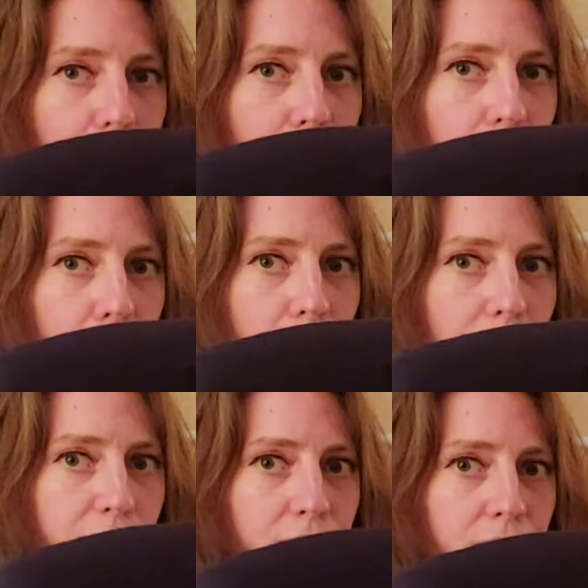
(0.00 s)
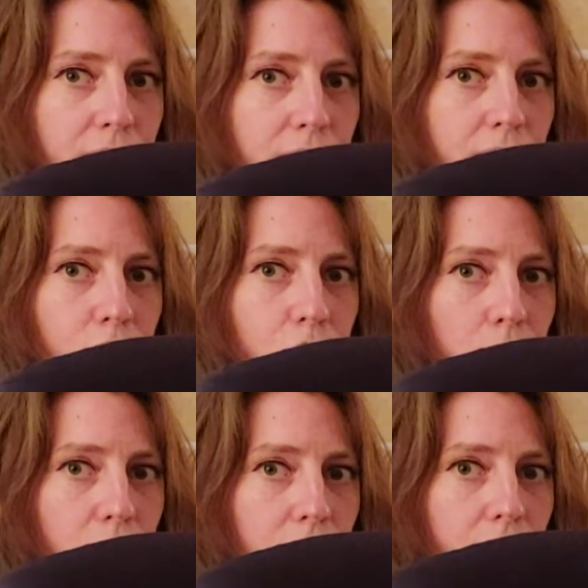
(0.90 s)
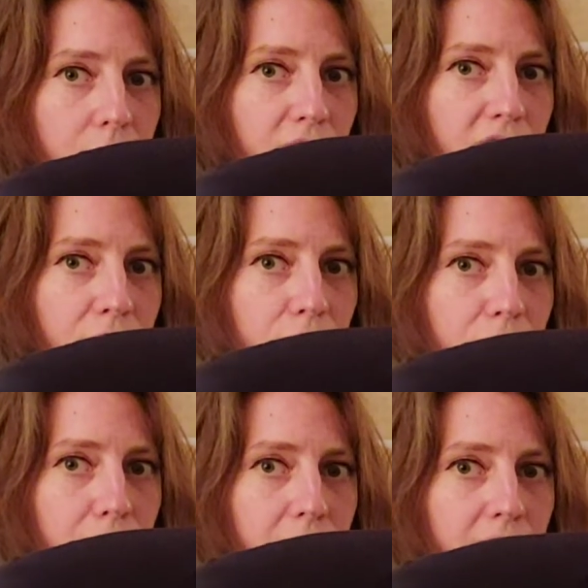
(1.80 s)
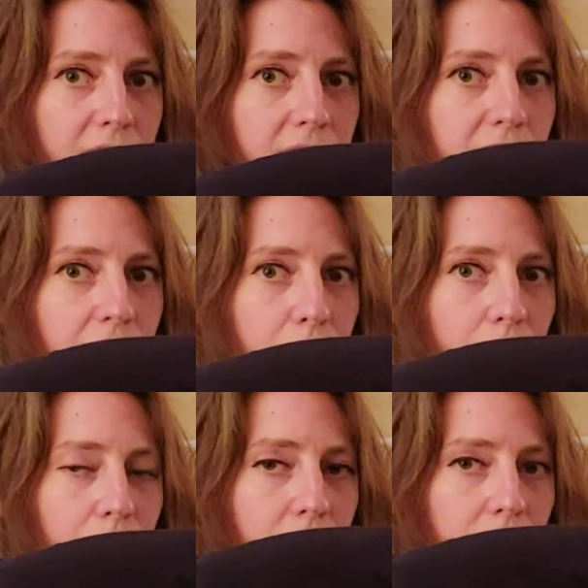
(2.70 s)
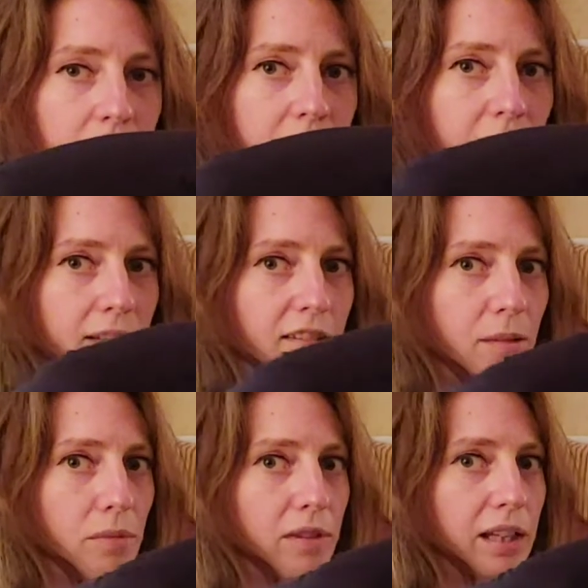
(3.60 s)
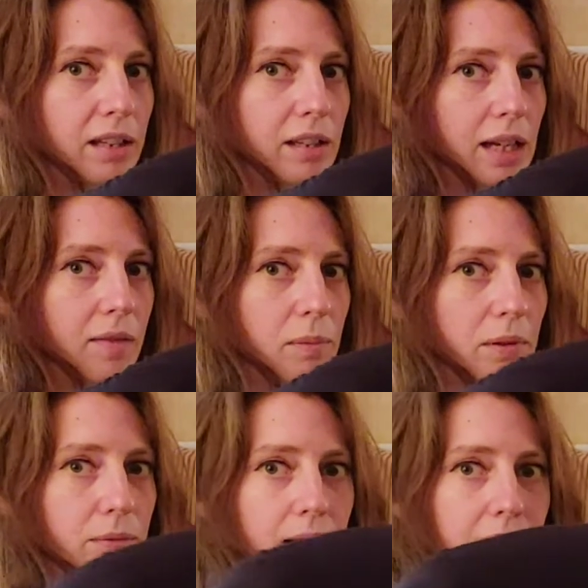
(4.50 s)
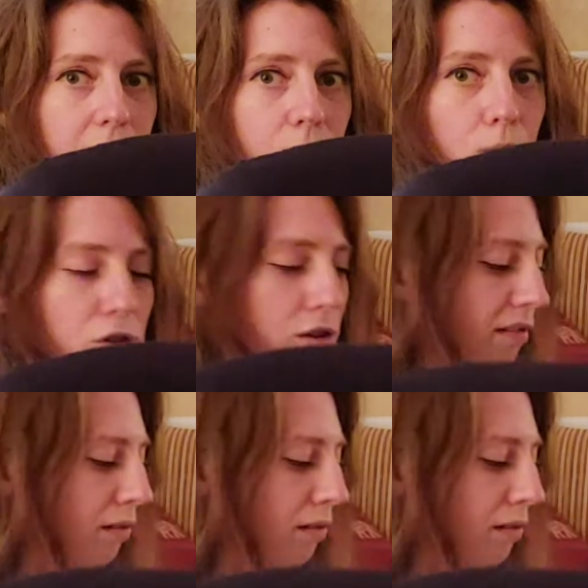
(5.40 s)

of shock that goes through the wrists. So that's something that you have to be really cautious